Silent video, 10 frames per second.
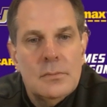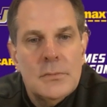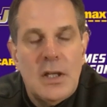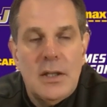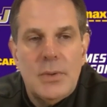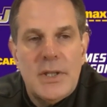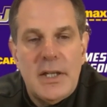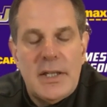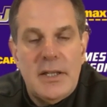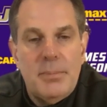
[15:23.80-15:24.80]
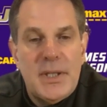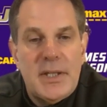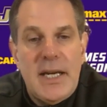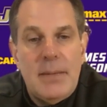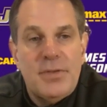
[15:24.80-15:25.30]
I think we got to get a big
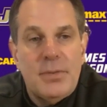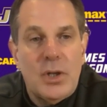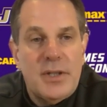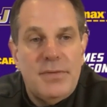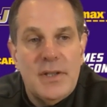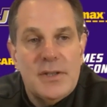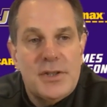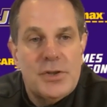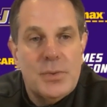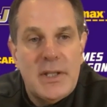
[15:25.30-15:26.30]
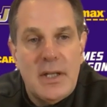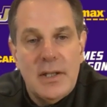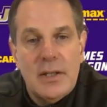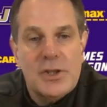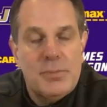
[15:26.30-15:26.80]
game from our defense this week. I
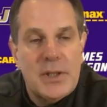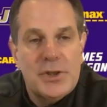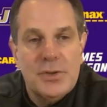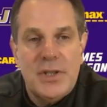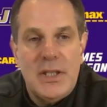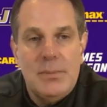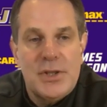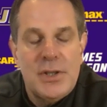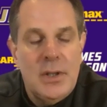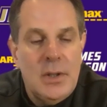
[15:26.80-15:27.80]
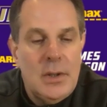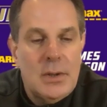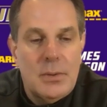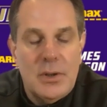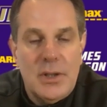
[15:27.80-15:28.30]
think our special teams
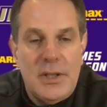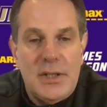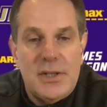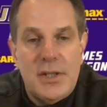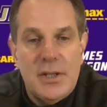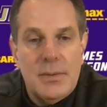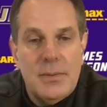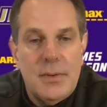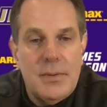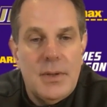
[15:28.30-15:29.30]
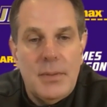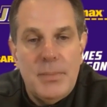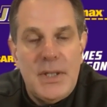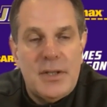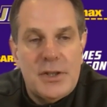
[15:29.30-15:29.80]
really needs to
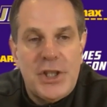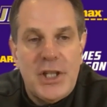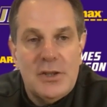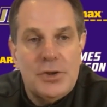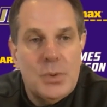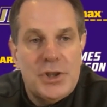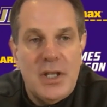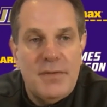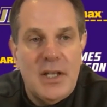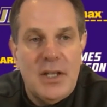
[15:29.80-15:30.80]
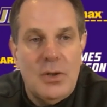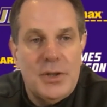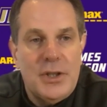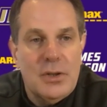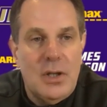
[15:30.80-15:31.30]
meet the challenge, which they've done all
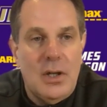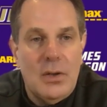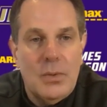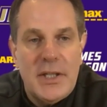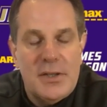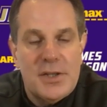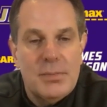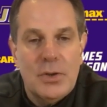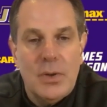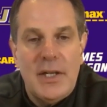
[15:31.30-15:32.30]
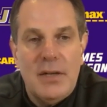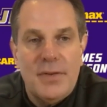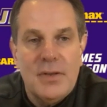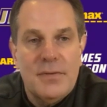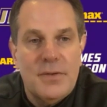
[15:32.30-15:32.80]
year long. We're getting some great
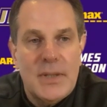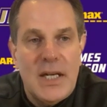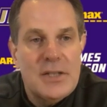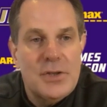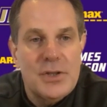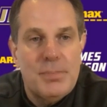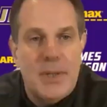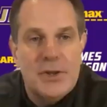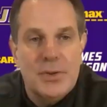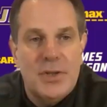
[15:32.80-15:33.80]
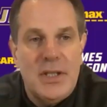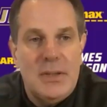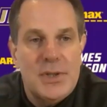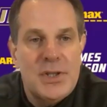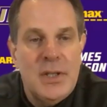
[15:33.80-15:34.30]
effort from guys on special
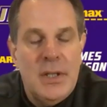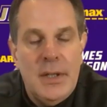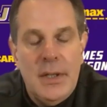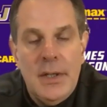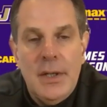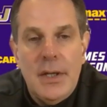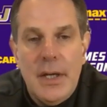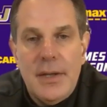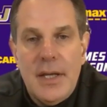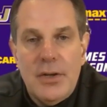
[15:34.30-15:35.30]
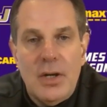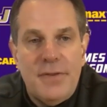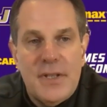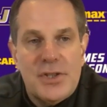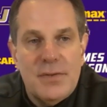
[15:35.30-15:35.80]
teams. And then
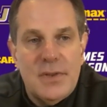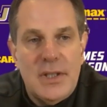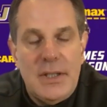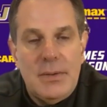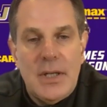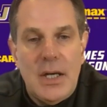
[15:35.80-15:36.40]
offensively,